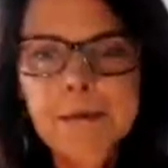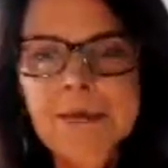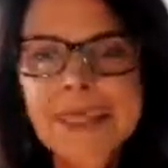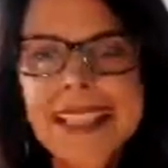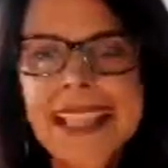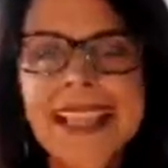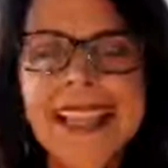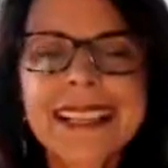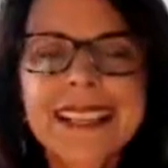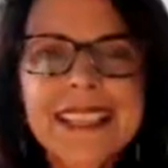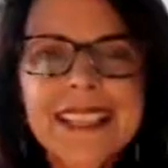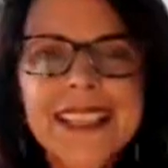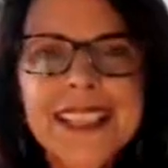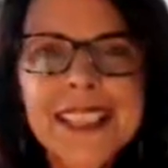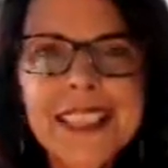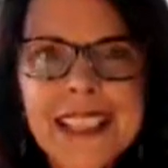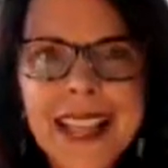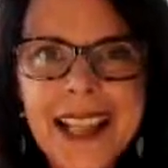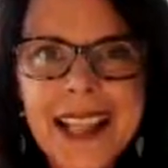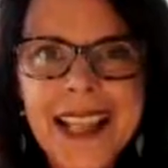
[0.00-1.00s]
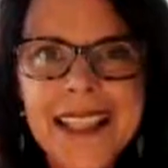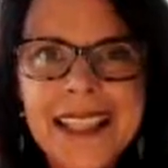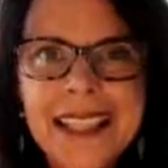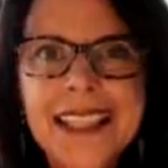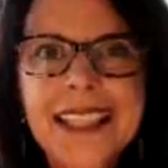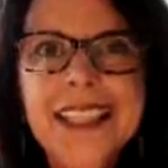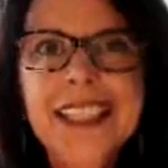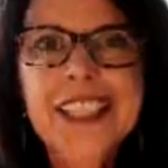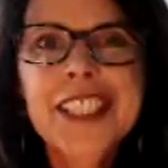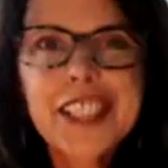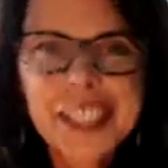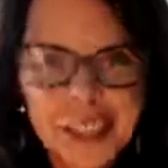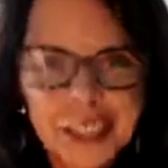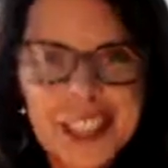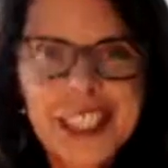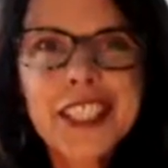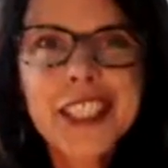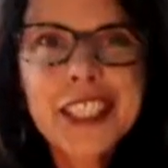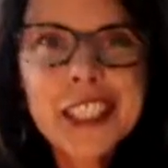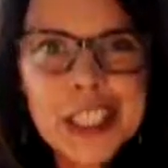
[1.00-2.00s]
and instead
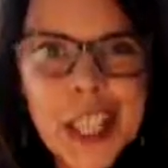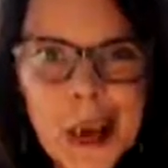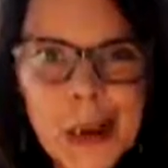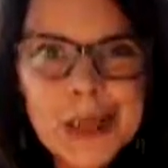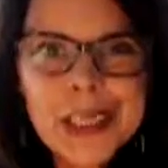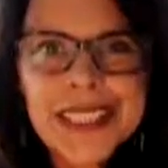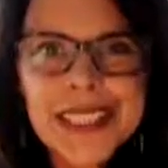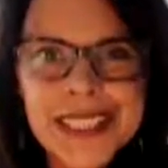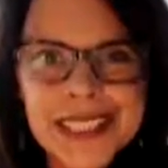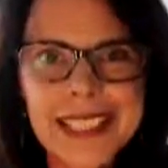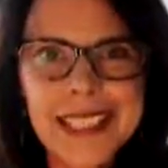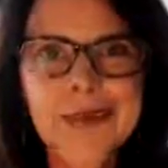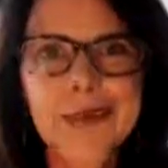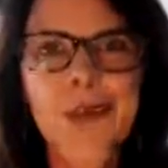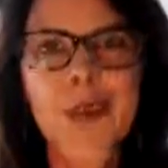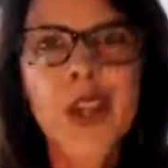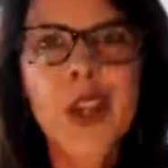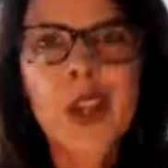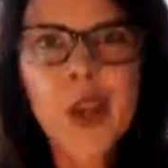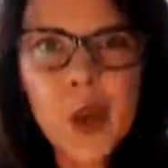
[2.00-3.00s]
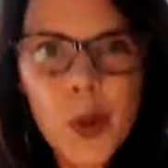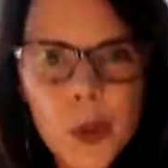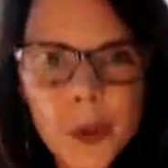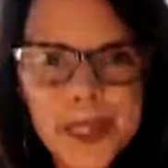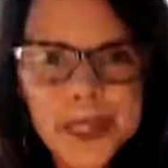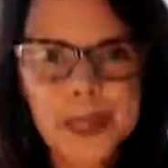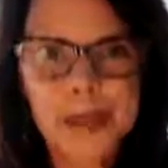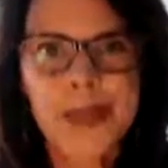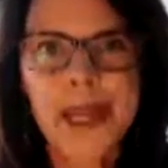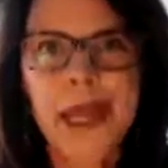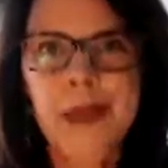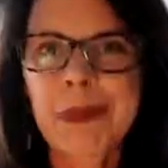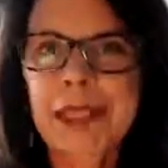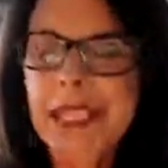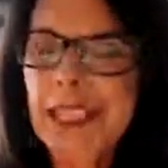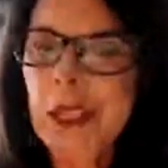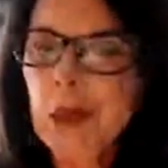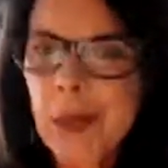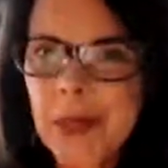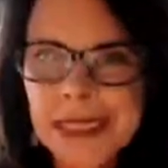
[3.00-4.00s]
started noticing who was around me,
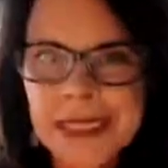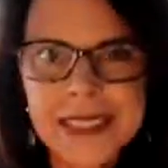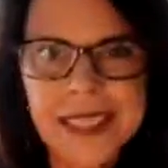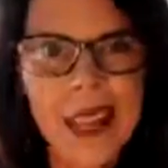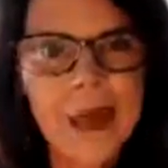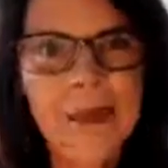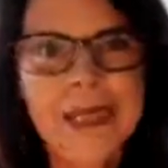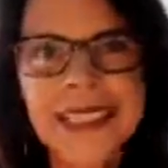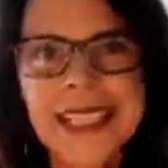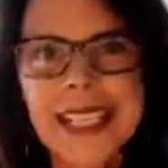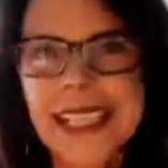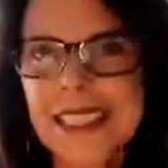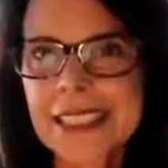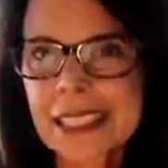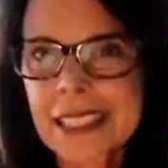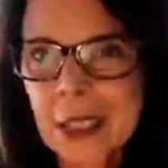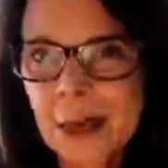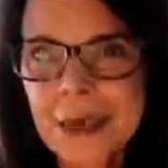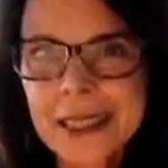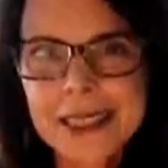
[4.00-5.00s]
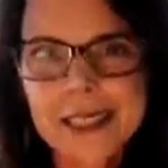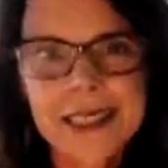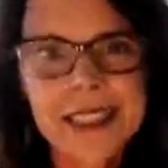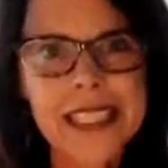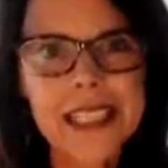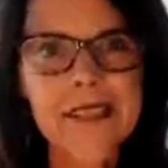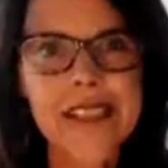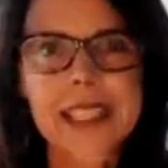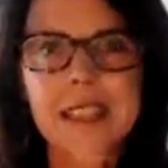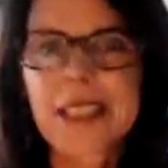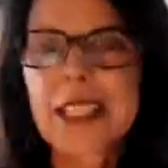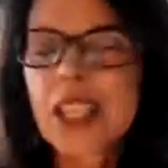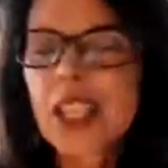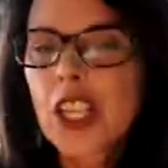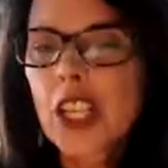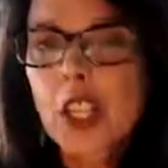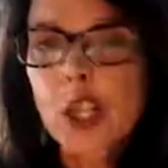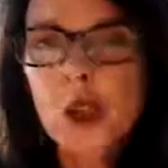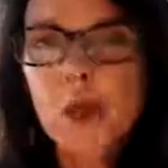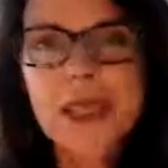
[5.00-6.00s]
who was coming in, who was leaving,
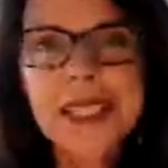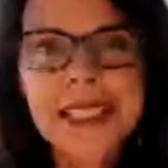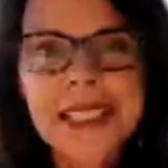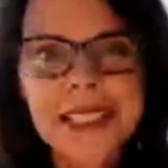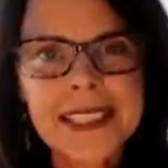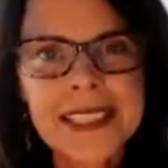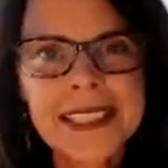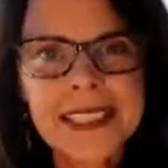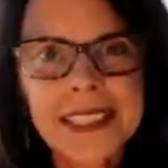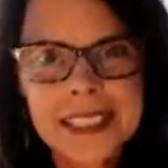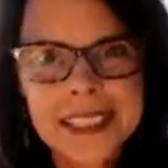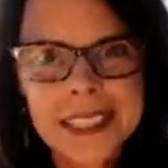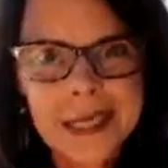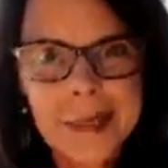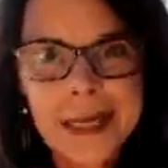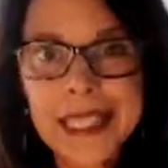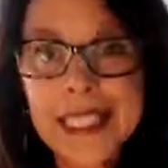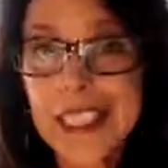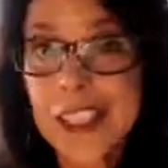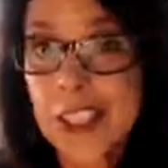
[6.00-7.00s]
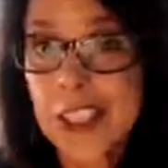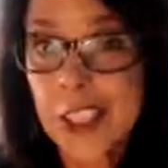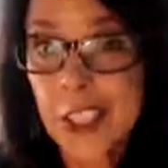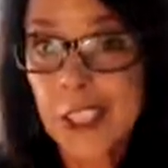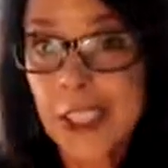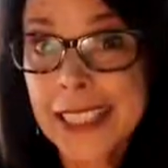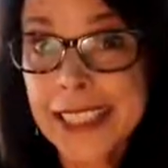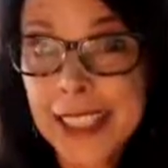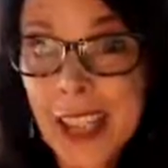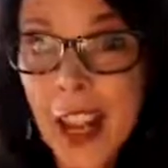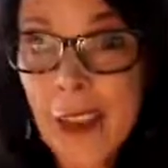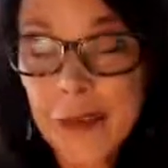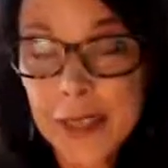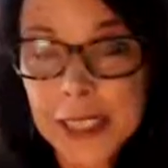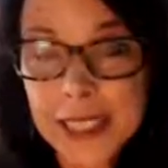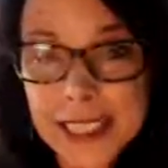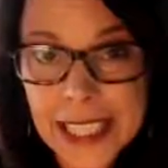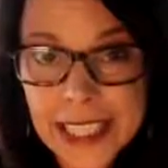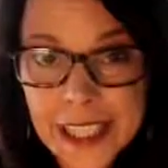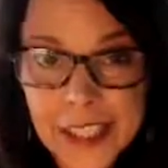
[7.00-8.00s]
who was sitting next to me, starting
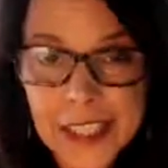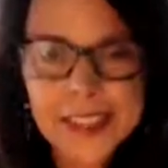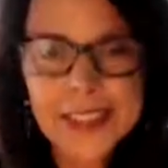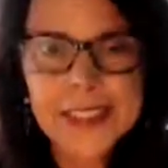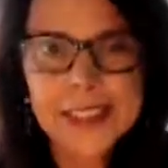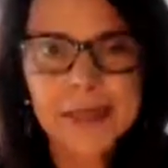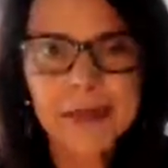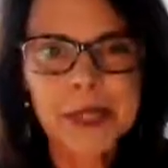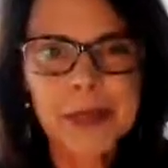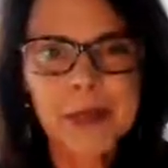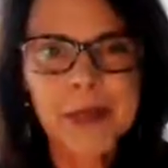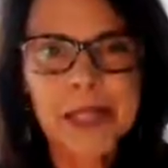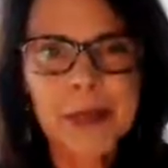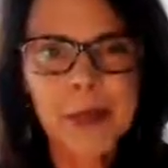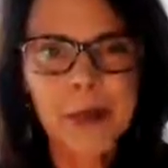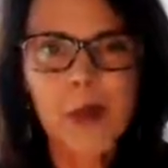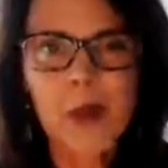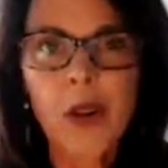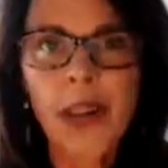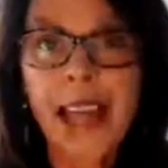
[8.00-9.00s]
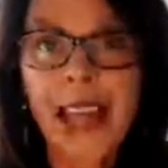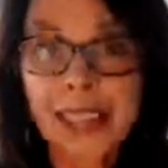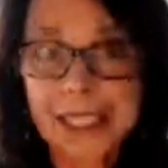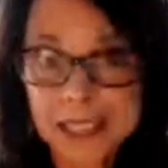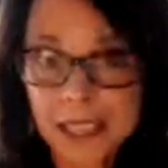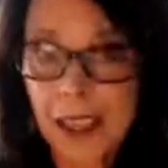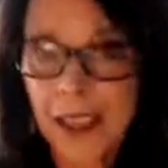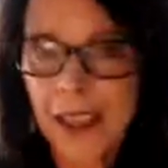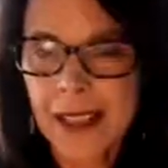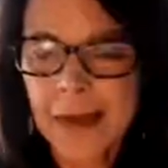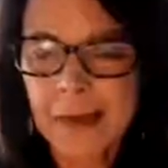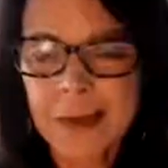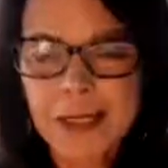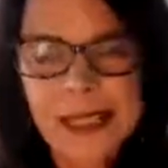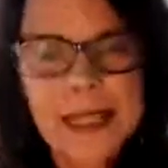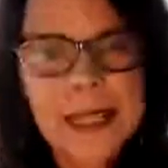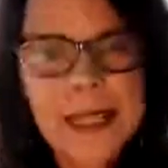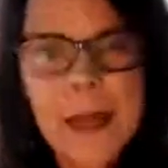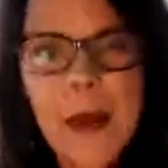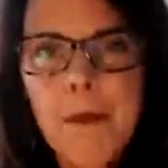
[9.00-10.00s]
conversations with people at times,
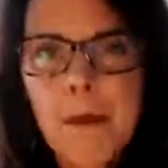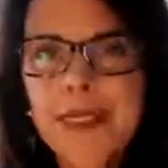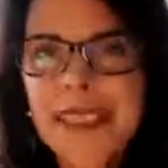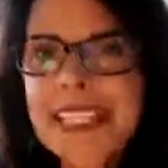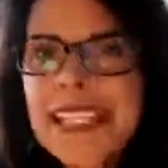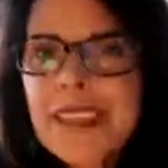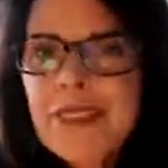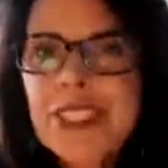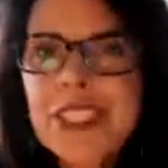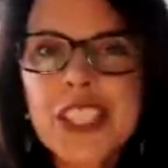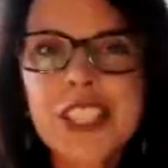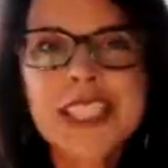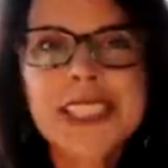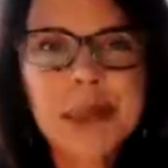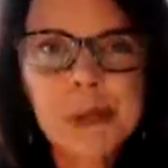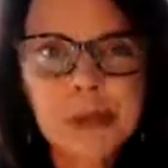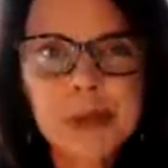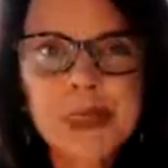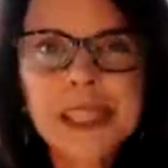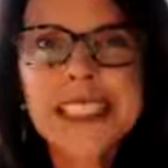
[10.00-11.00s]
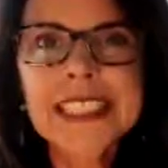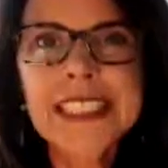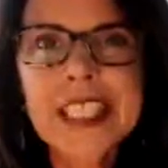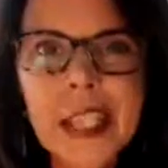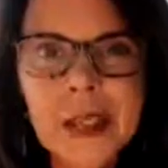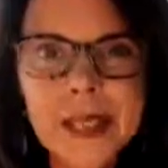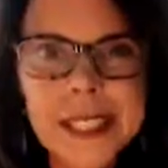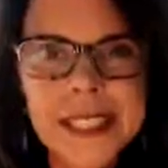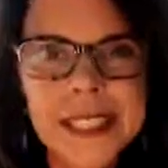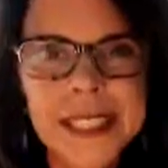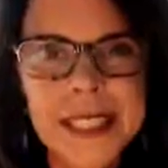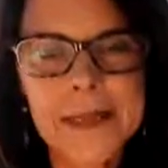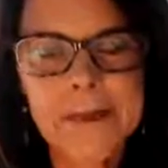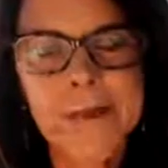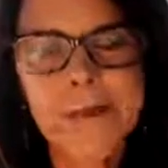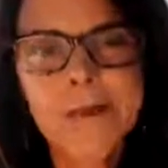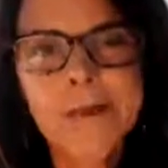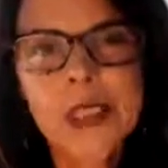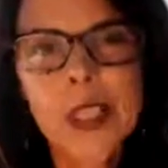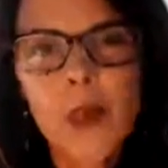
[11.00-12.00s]
but even just simply noticing.
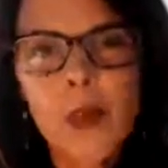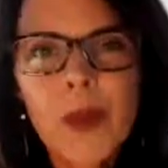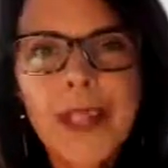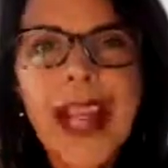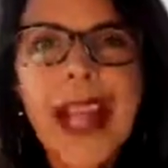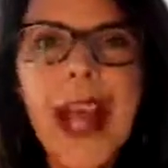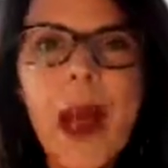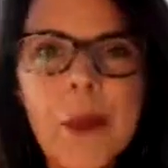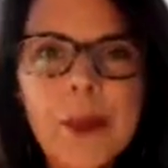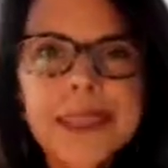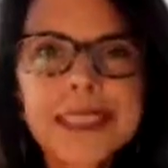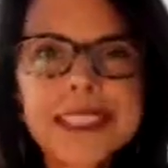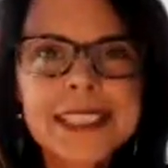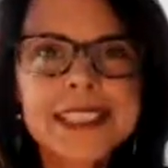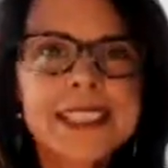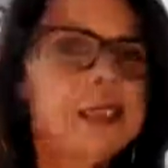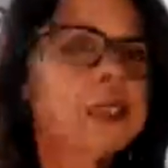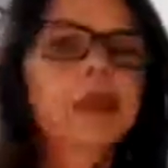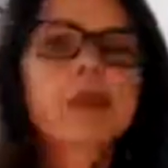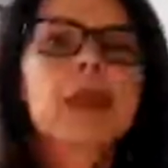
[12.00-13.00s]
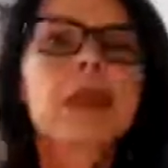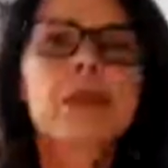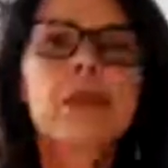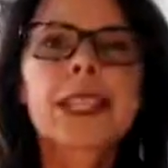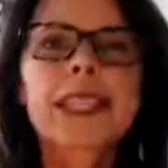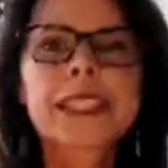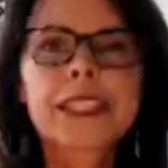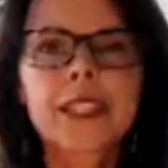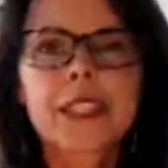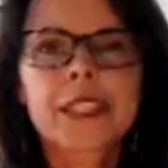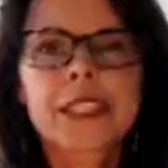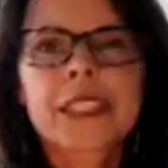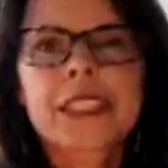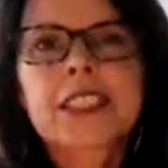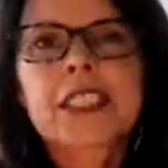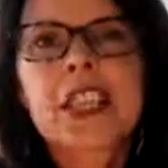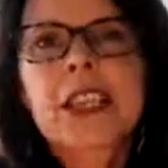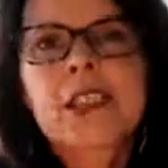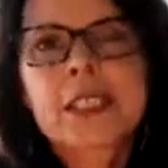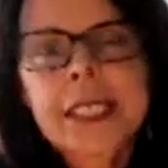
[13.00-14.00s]
What happens is that when we start to
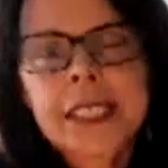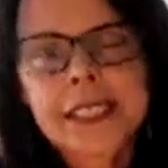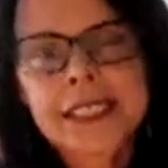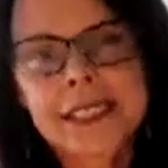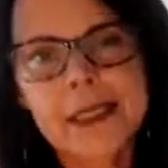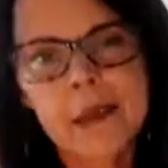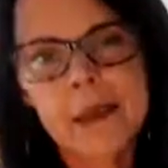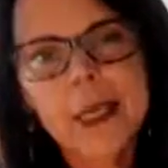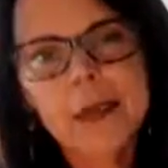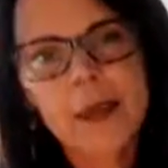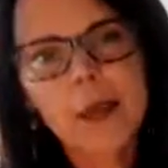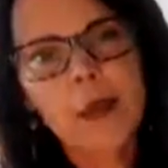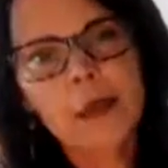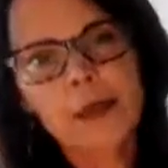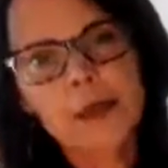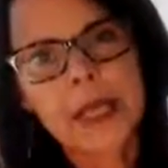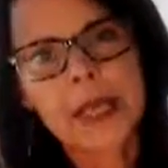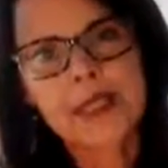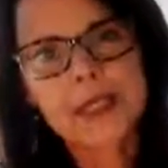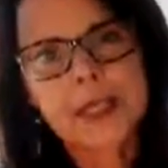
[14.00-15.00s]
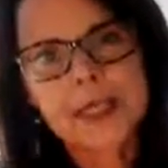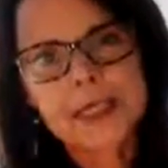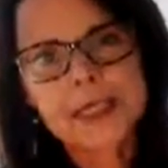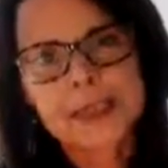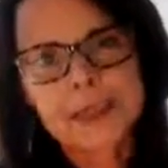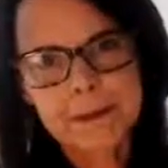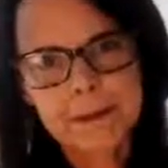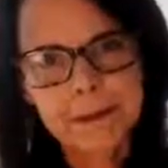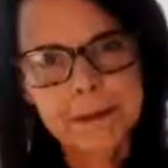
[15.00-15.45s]
notice the people around us